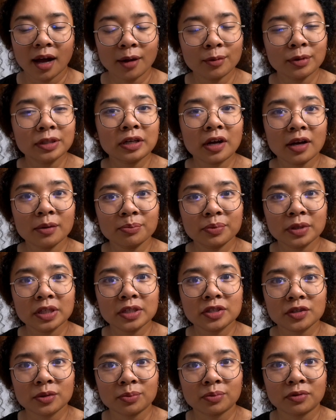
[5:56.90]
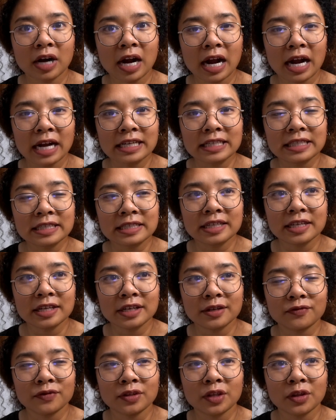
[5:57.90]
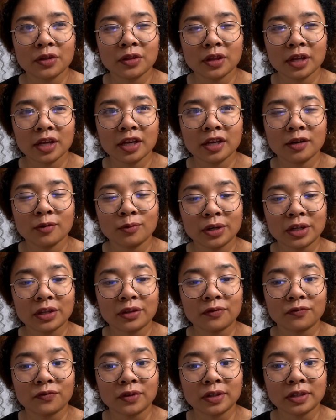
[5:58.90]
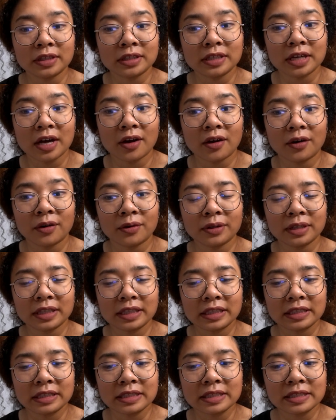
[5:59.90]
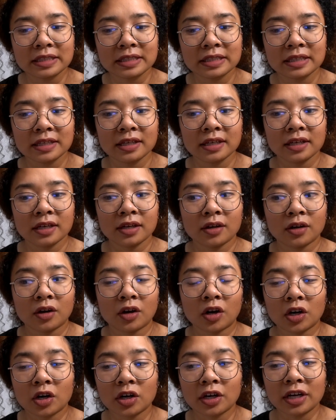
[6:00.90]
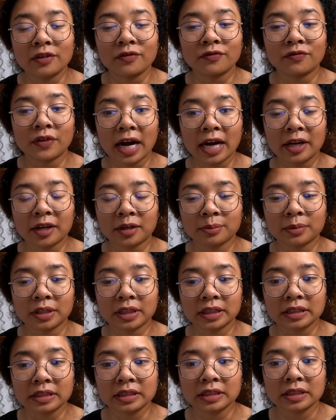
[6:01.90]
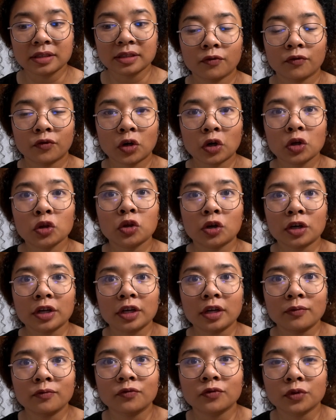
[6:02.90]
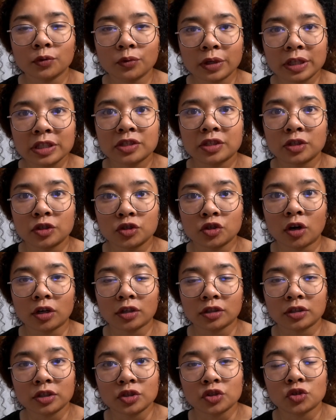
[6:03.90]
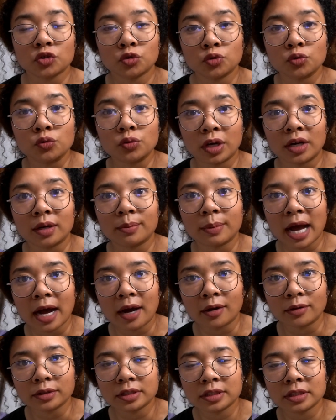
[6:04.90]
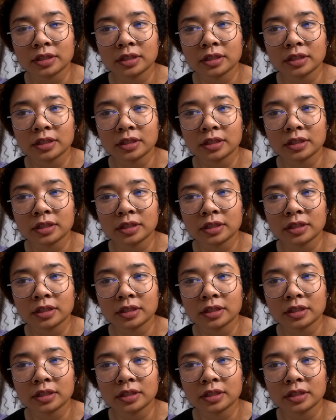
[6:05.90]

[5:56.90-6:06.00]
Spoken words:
I would not be surprised if the thing with Villanelle is her environment further influenced the darkness to come out.